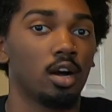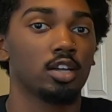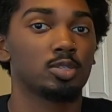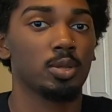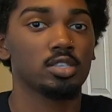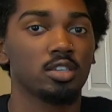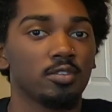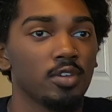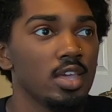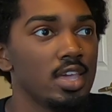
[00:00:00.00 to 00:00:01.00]

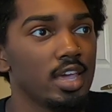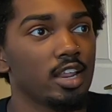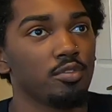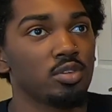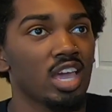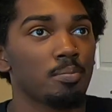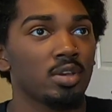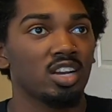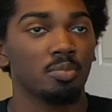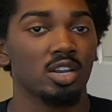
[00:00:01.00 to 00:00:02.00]
expensive, and if you can't
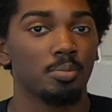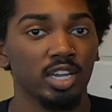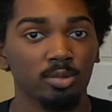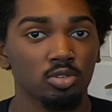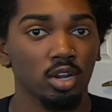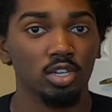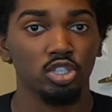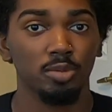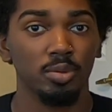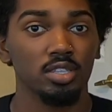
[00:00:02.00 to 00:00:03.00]
pick up in a pickup truck,
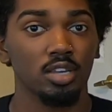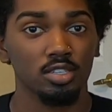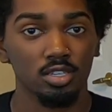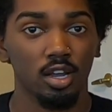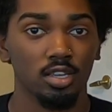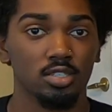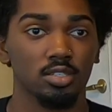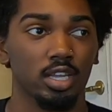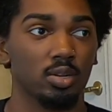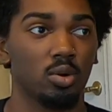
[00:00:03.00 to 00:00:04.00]
shipping does cost
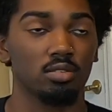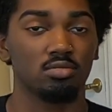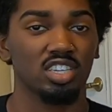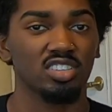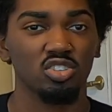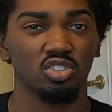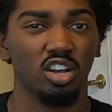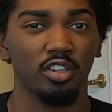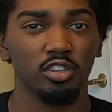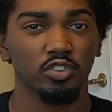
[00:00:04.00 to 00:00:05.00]
like what,
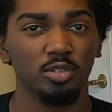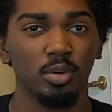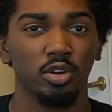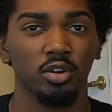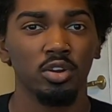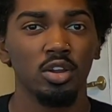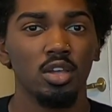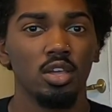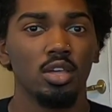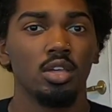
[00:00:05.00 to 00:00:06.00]
$600 for the motor,
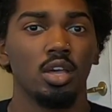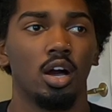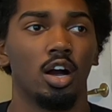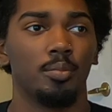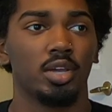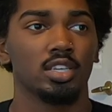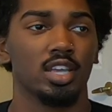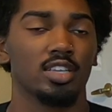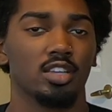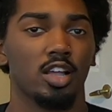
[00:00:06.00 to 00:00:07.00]
because it
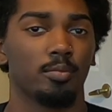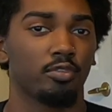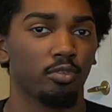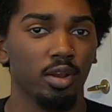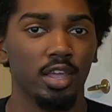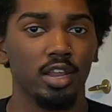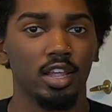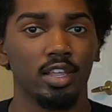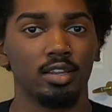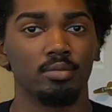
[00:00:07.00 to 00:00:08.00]
has to come freight
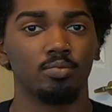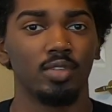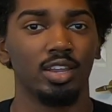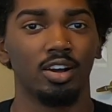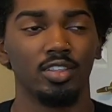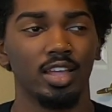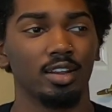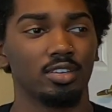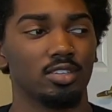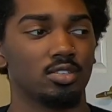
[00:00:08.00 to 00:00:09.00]
and all
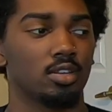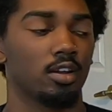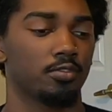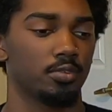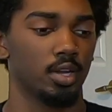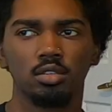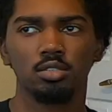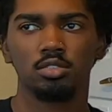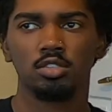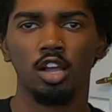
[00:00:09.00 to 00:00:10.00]
that good stuff.
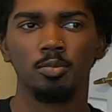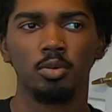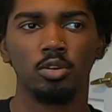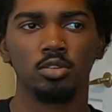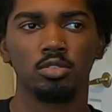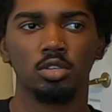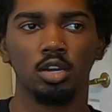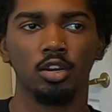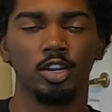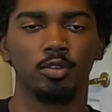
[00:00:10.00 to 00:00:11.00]
Stock motors
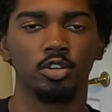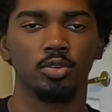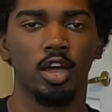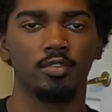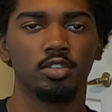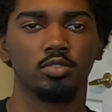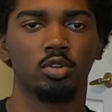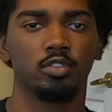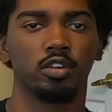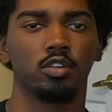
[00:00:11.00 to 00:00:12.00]
are gonna run you an average of
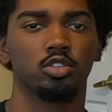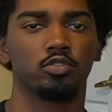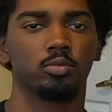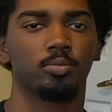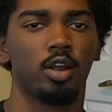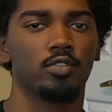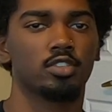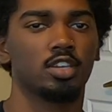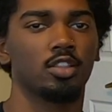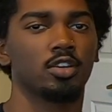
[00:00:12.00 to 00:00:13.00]
$2,500 from a private
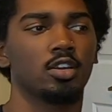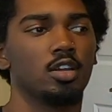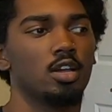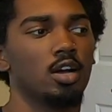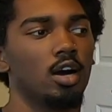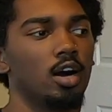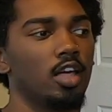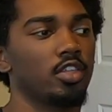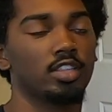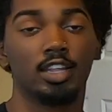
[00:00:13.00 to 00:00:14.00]
seller. I
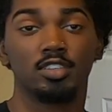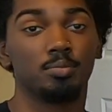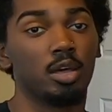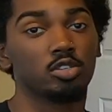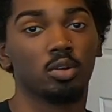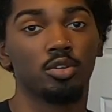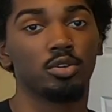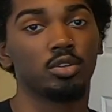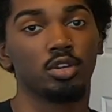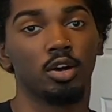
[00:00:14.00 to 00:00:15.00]
think that's the best route you
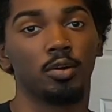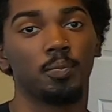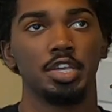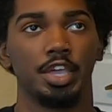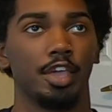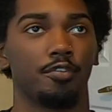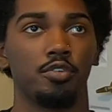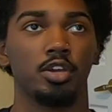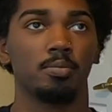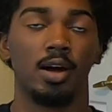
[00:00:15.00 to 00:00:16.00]
can go. If you
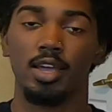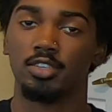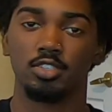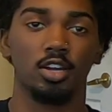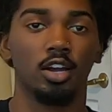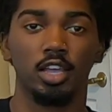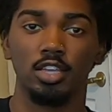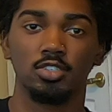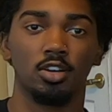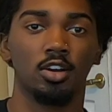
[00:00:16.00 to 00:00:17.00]
can buy a stock
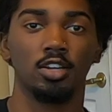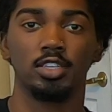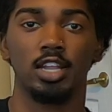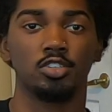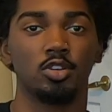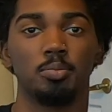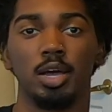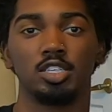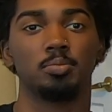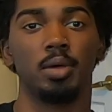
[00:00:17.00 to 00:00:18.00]
SR, that's your
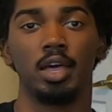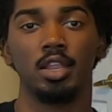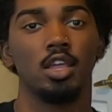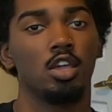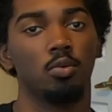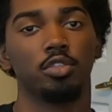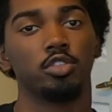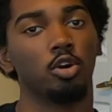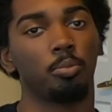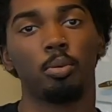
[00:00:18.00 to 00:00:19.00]
best bet, with
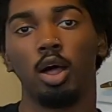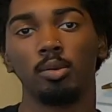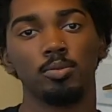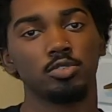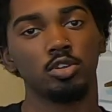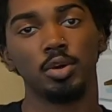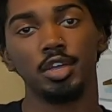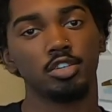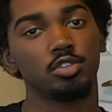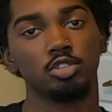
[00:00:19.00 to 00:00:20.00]
no problems, no
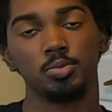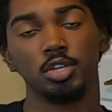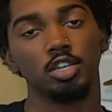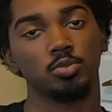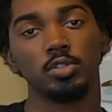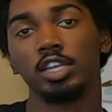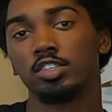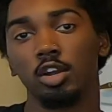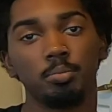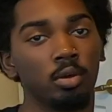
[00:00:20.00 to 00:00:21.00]
issues, because when they
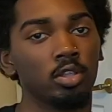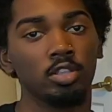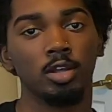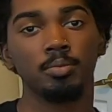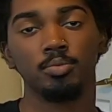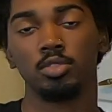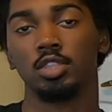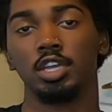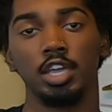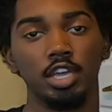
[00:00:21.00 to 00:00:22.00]
start building them,
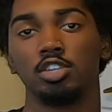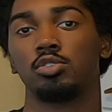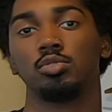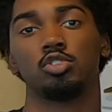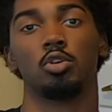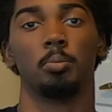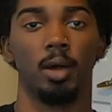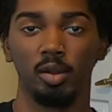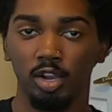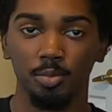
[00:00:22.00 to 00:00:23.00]
they get issues. So
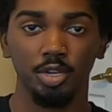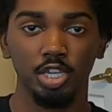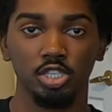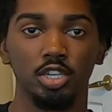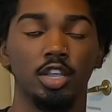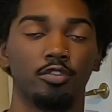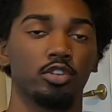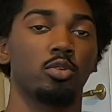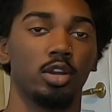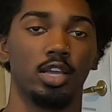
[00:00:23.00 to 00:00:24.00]
my recommendation, if you're
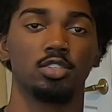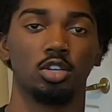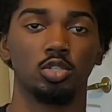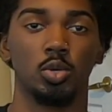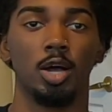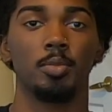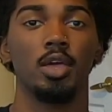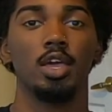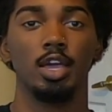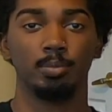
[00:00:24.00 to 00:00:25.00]
going to SR swap,
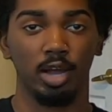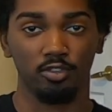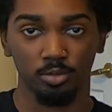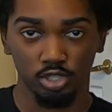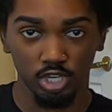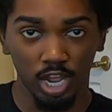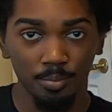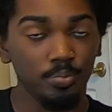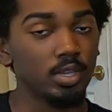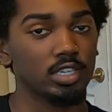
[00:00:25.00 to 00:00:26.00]
buy from a
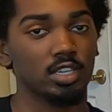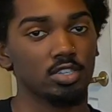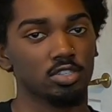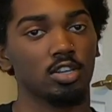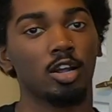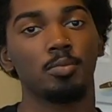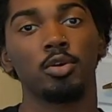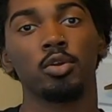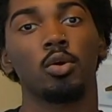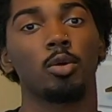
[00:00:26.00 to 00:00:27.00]
shop because that's a stock
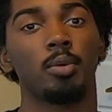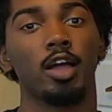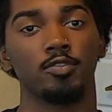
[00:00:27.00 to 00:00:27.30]
motor, or buy